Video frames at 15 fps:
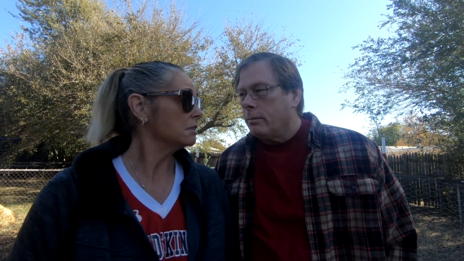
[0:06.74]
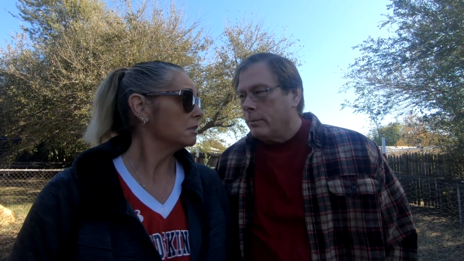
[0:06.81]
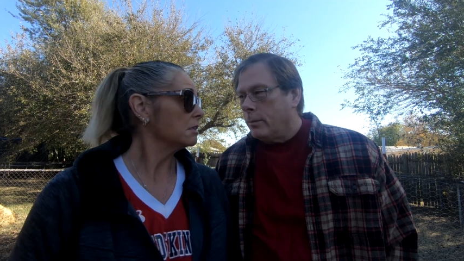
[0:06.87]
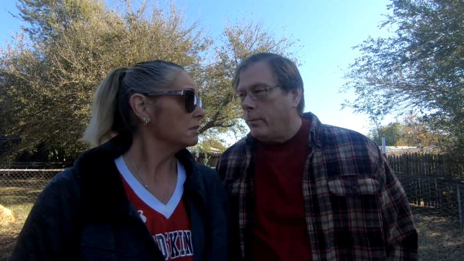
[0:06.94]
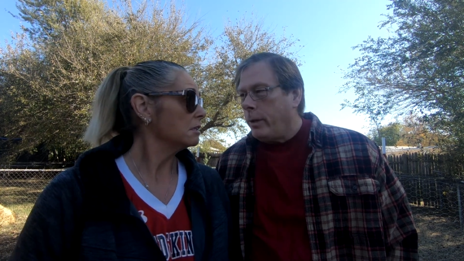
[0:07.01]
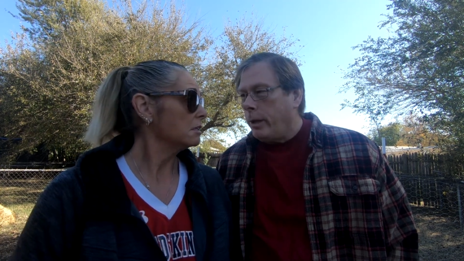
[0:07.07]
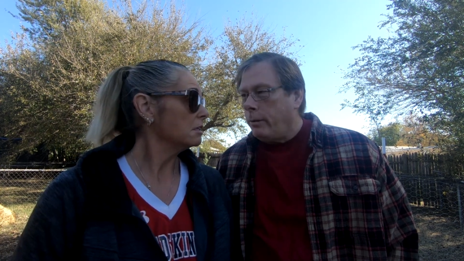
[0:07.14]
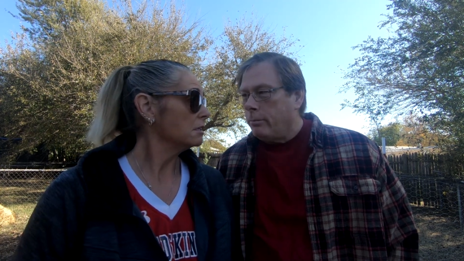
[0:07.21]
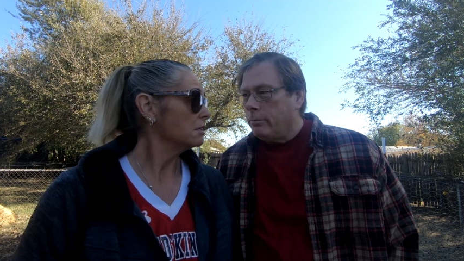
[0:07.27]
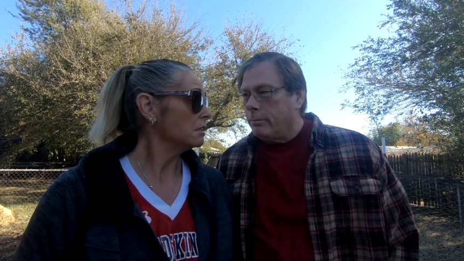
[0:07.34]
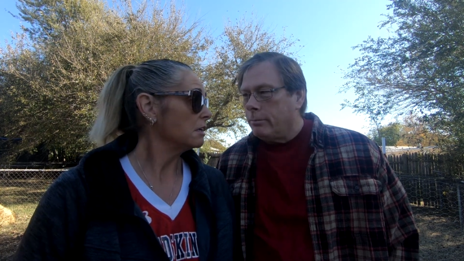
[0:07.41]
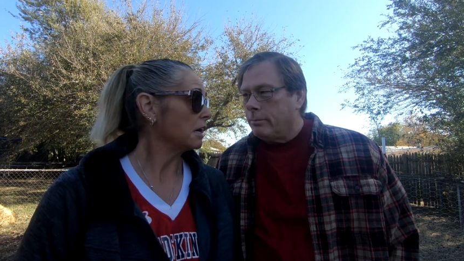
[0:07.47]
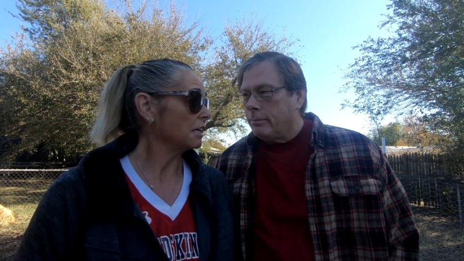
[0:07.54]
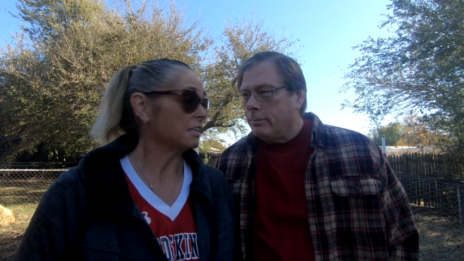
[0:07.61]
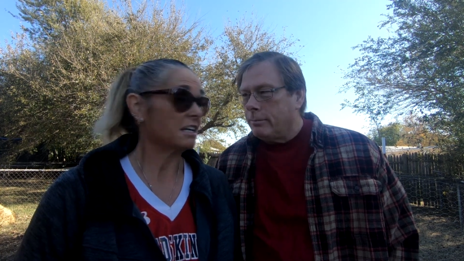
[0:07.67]
Speaker 1: Okay.
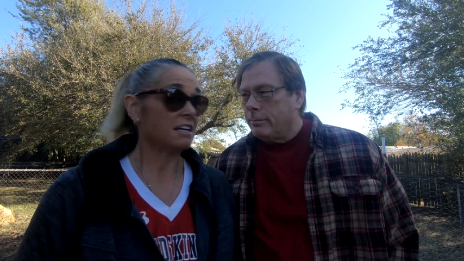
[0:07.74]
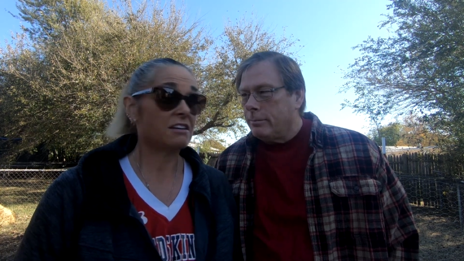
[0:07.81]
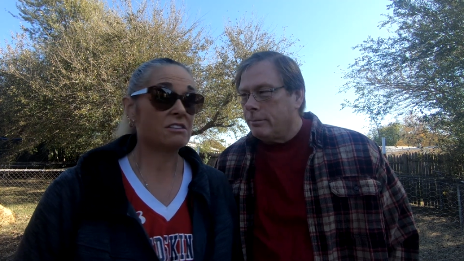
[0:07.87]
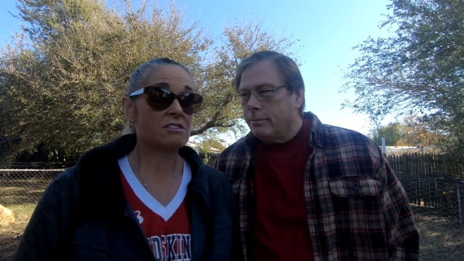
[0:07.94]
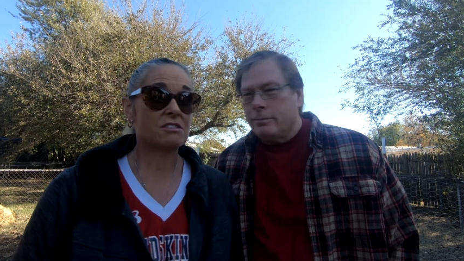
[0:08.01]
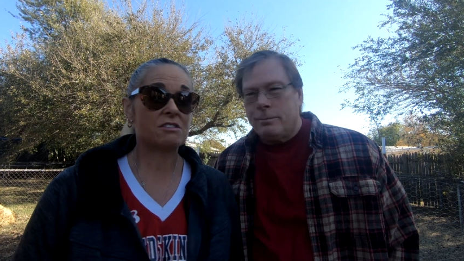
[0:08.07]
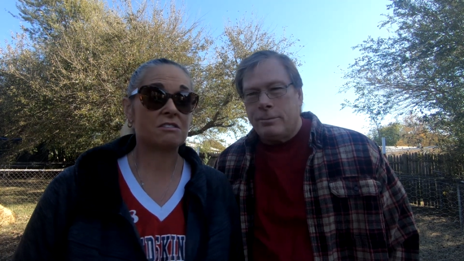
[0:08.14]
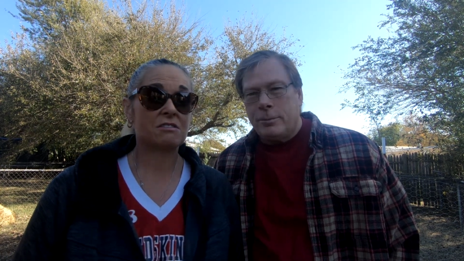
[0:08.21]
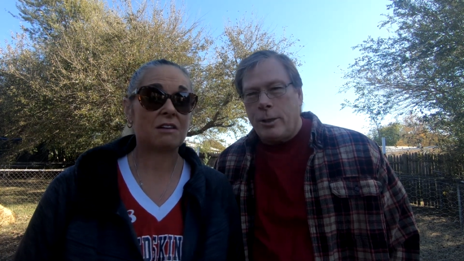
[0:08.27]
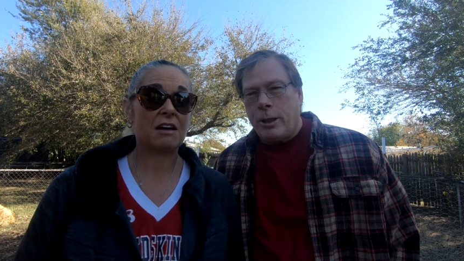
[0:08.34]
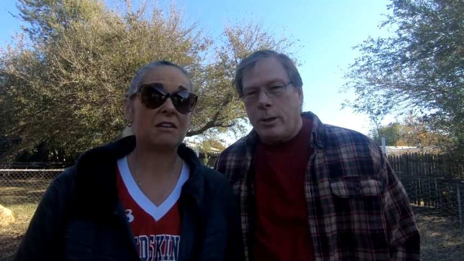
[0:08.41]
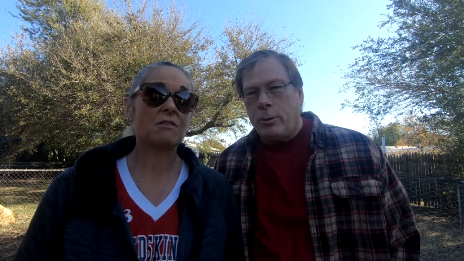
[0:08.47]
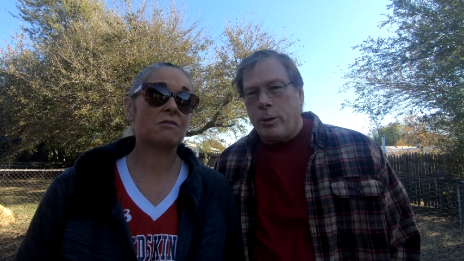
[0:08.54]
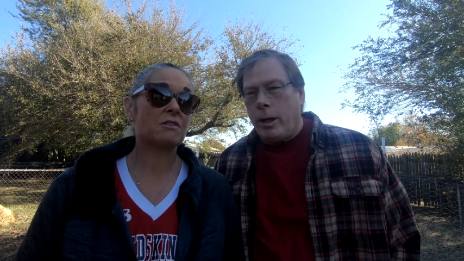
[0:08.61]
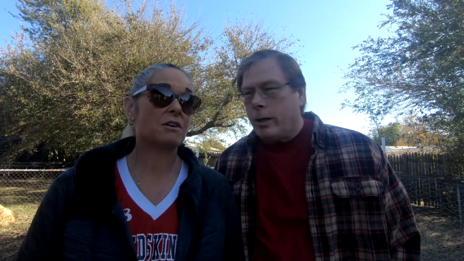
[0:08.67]
I guess. Chicken
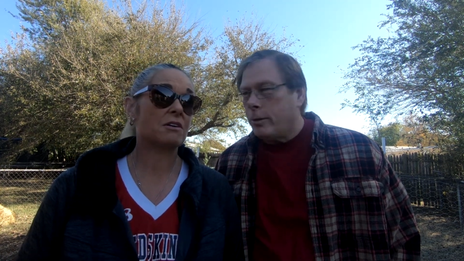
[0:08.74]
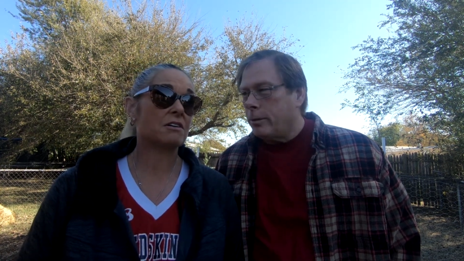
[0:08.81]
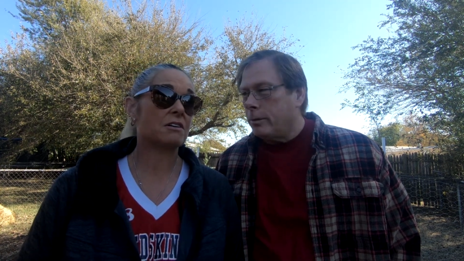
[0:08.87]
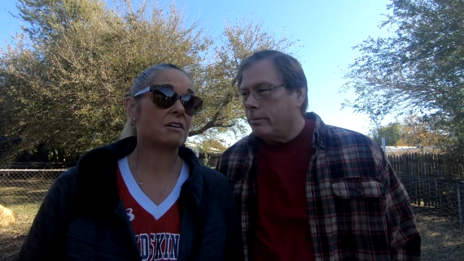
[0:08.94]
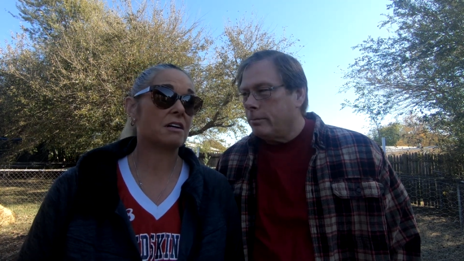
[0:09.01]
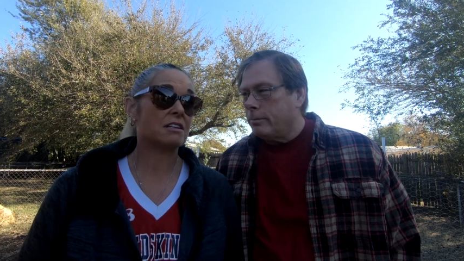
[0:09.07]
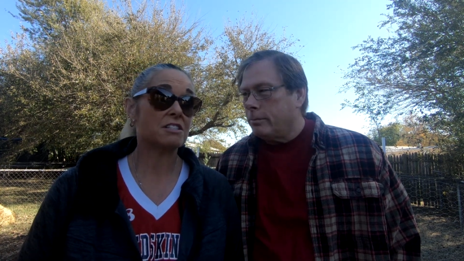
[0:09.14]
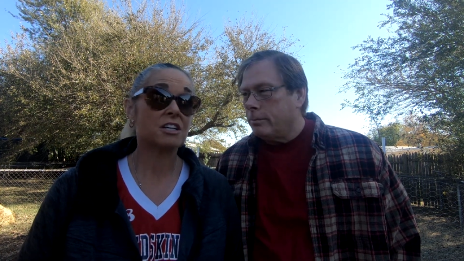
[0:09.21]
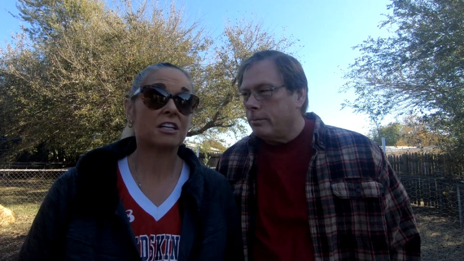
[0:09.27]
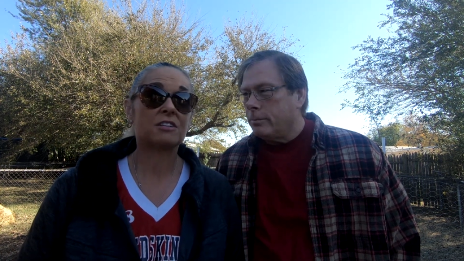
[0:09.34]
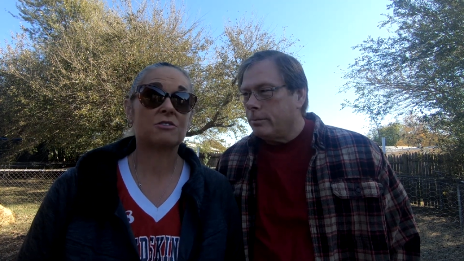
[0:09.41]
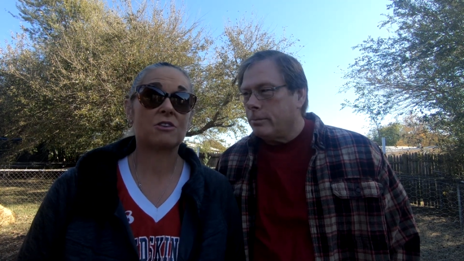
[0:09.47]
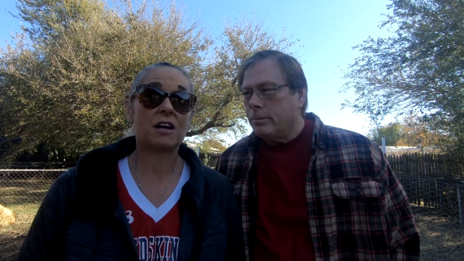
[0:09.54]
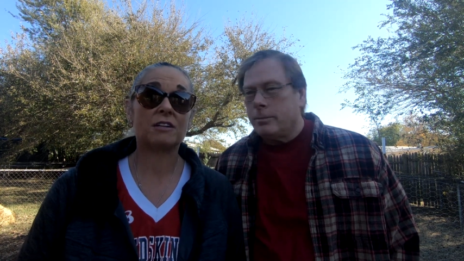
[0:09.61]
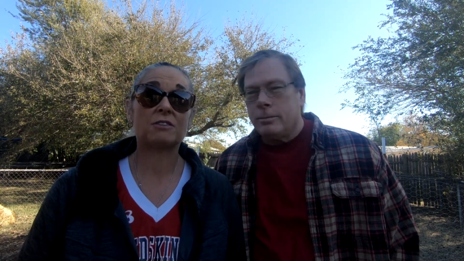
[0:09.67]
I tractor. A chicken
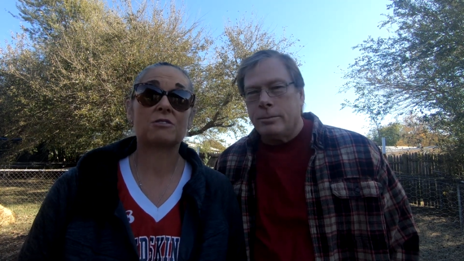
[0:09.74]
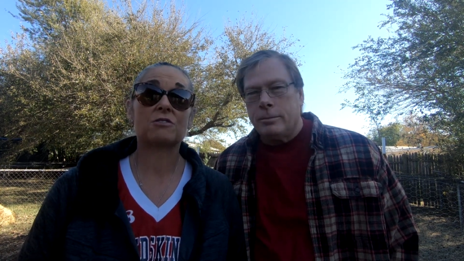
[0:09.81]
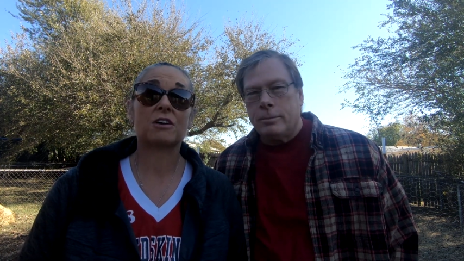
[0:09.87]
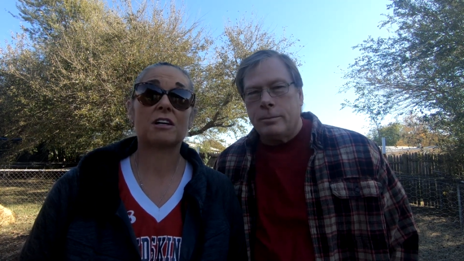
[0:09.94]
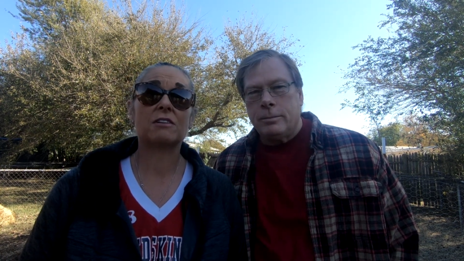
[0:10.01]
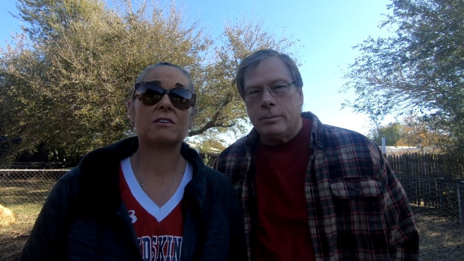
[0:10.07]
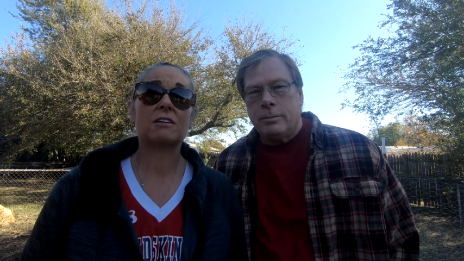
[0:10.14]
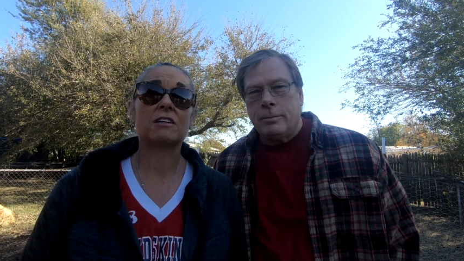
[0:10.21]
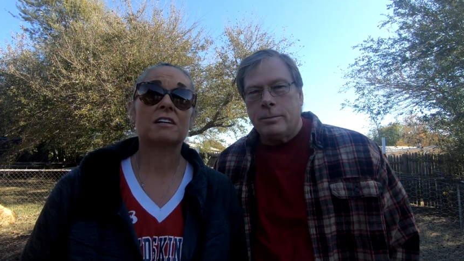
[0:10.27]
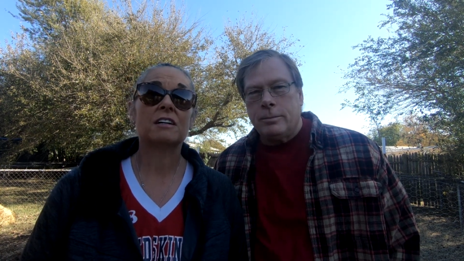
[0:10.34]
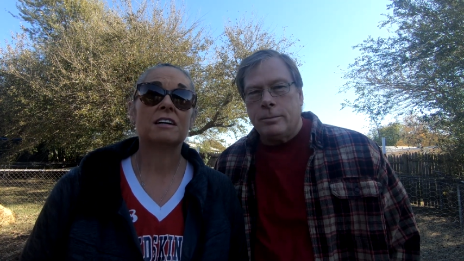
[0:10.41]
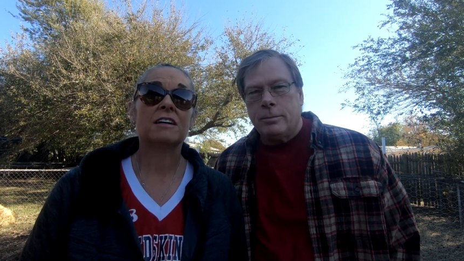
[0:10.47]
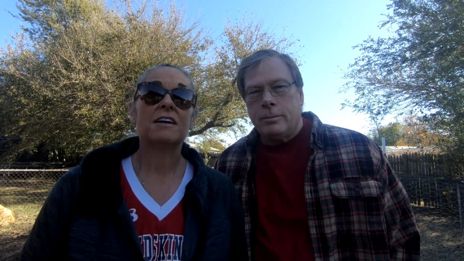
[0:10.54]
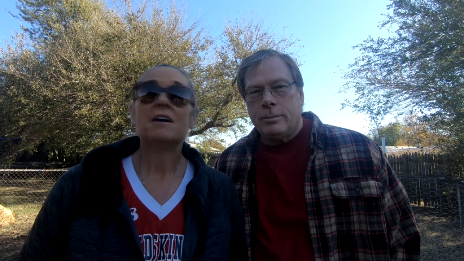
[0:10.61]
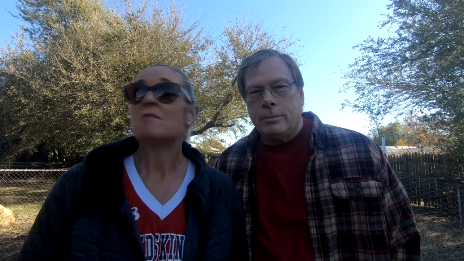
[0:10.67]
tractor trailer.
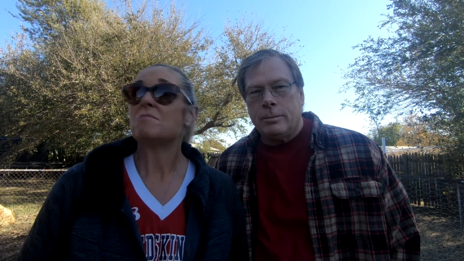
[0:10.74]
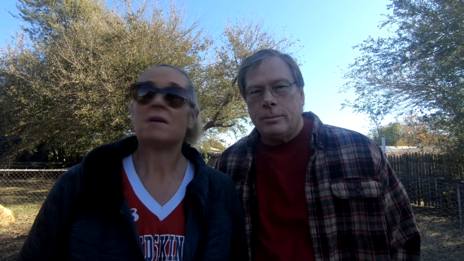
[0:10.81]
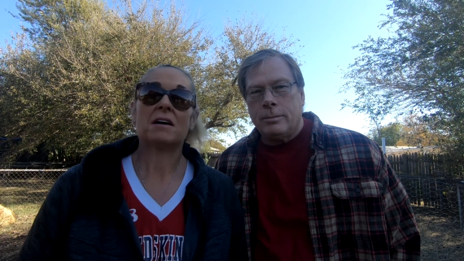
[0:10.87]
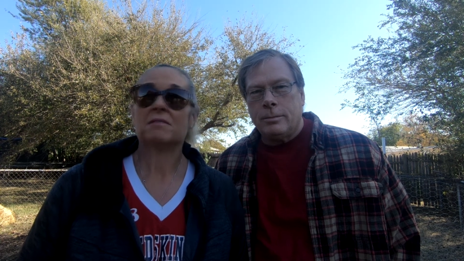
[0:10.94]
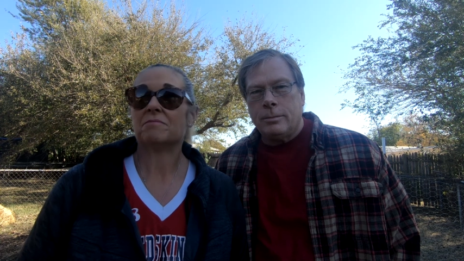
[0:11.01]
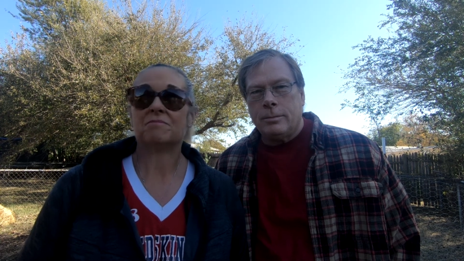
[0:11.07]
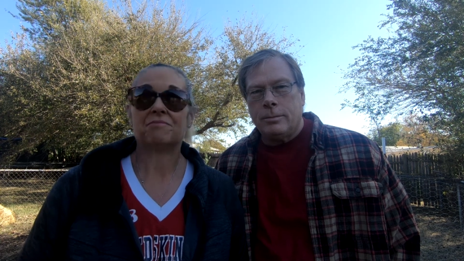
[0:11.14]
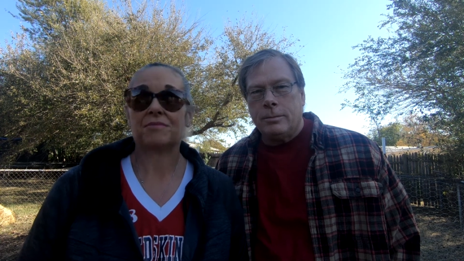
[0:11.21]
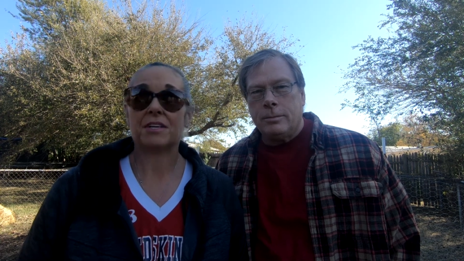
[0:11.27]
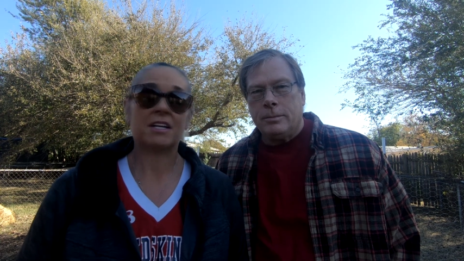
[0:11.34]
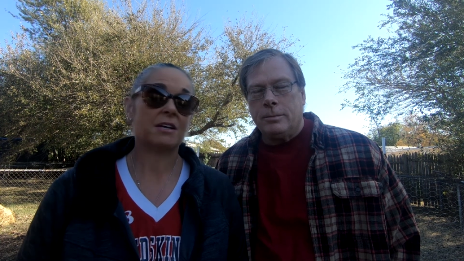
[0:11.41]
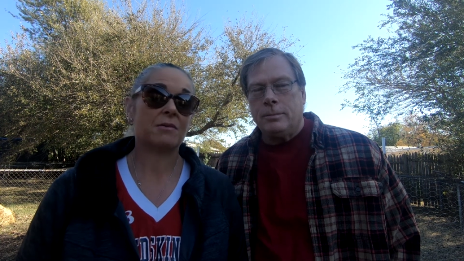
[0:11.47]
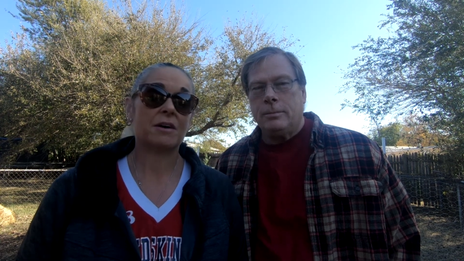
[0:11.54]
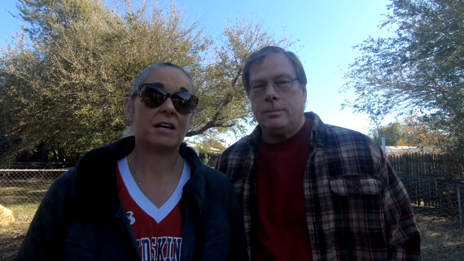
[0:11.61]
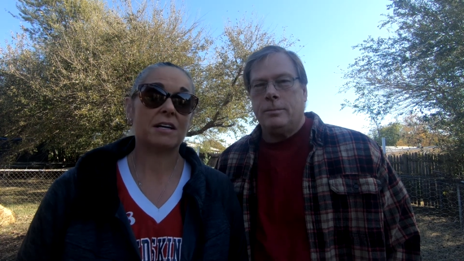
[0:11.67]
But
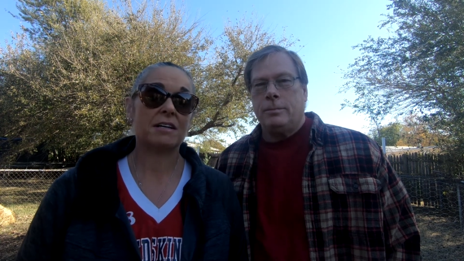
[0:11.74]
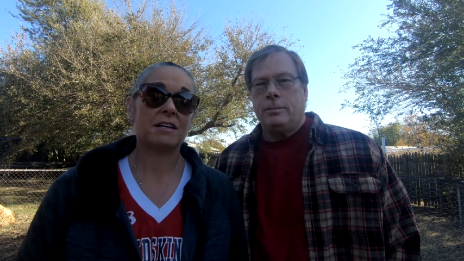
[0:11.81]
anyway,